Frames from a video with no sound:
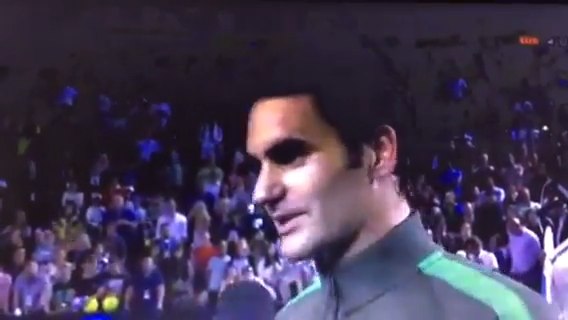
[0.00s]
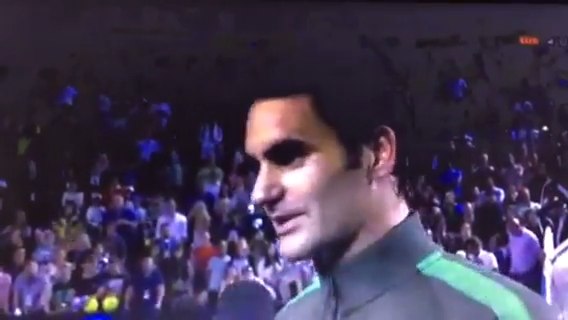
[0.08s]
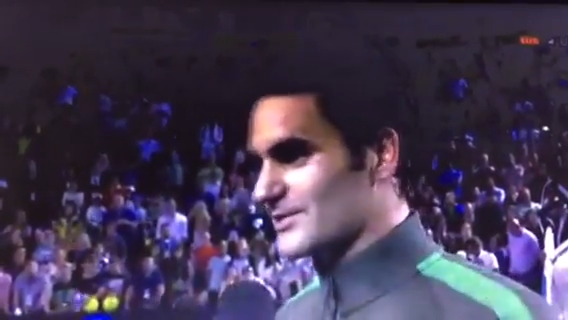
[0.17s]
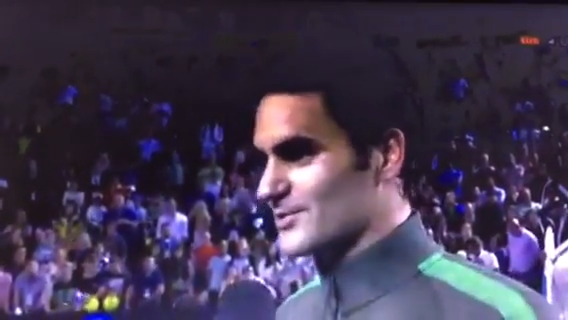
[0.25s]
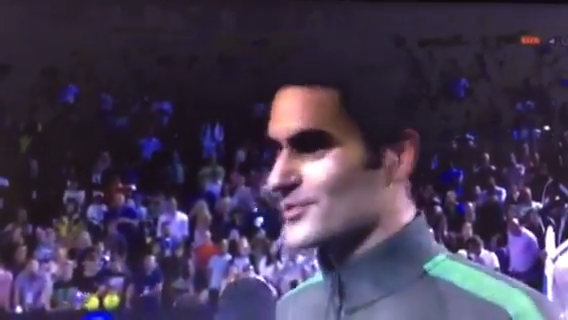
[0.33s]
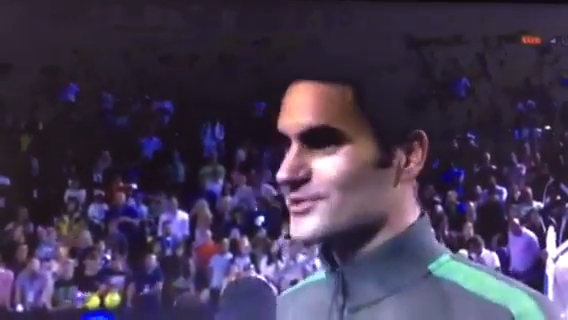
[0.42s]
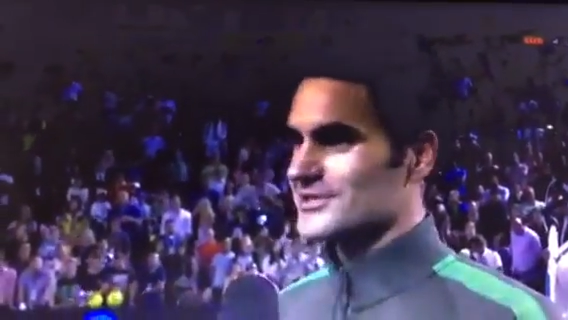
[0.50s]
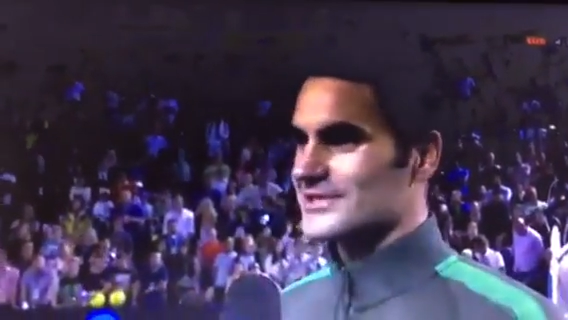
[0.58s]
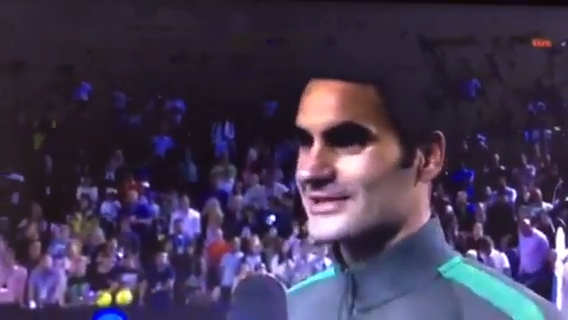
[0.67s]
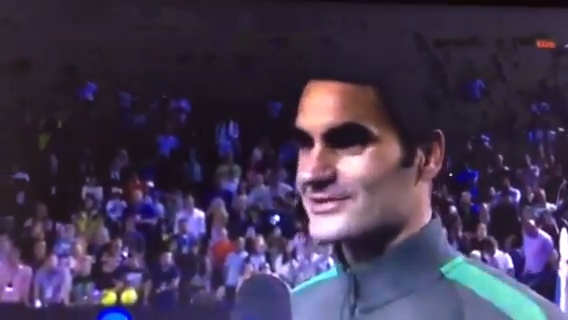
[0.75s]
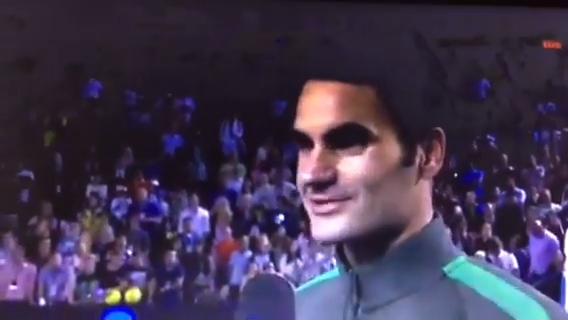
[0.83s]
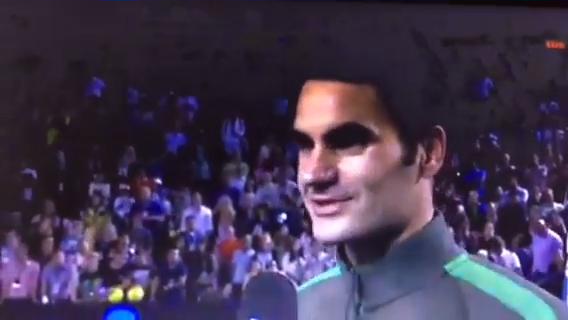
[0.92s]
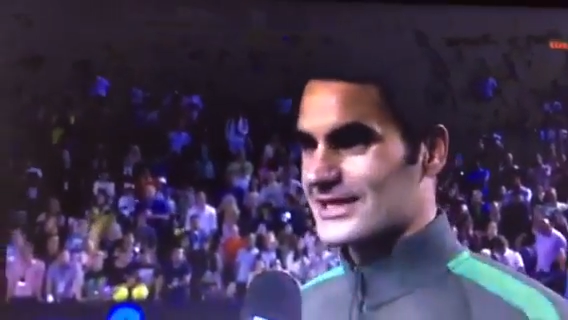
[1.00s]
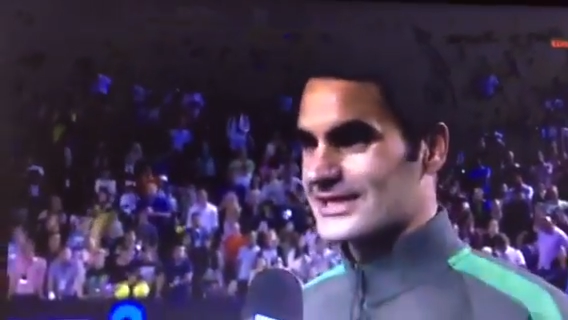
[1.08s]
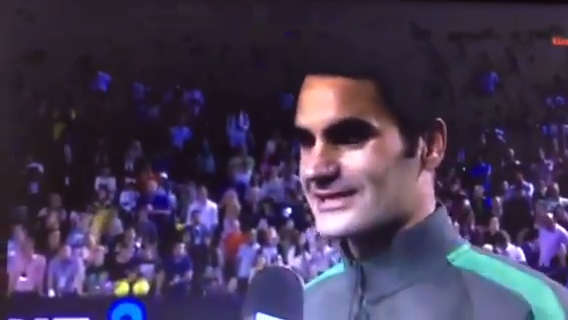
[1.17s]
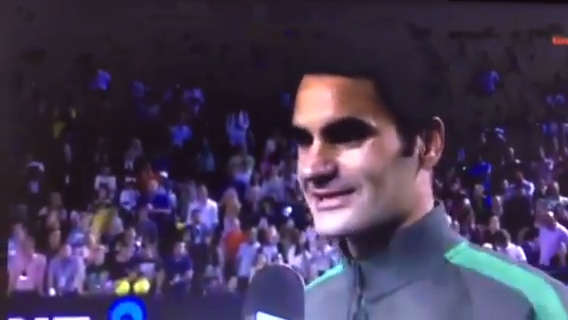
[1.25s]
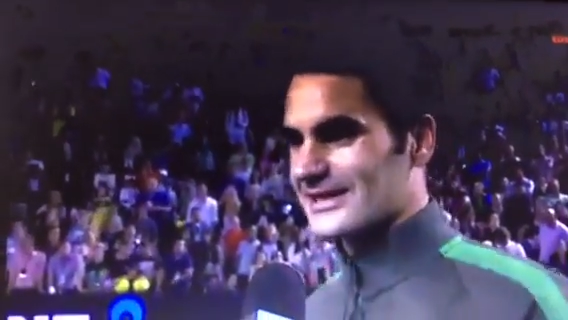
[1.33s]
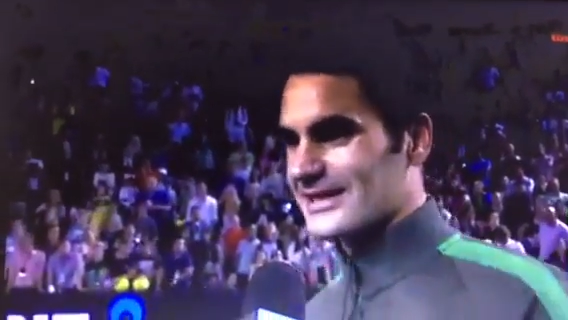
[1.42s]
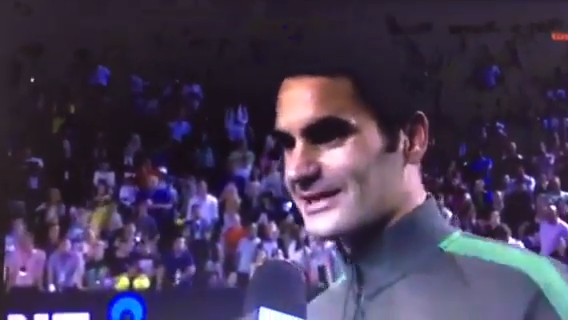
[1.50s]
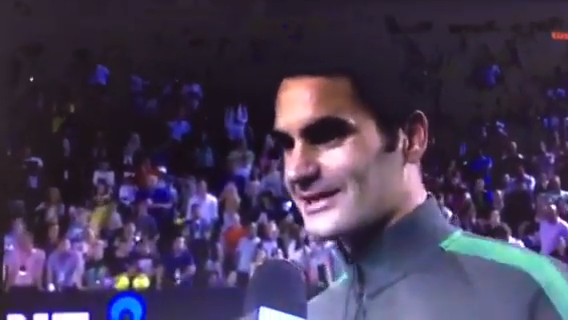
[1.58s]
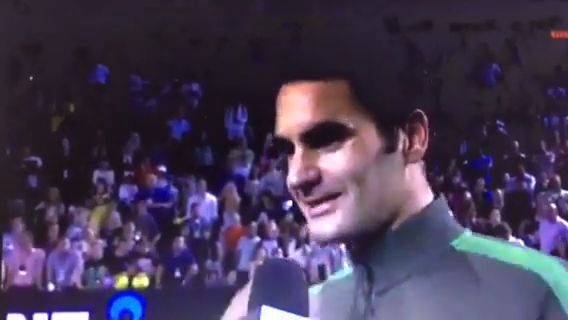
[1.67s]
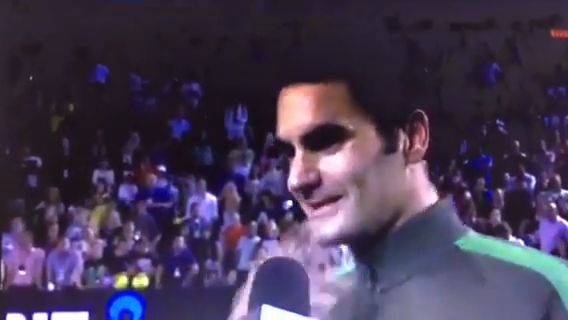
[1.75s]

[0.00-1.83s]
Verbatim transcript: to indoors now to night again.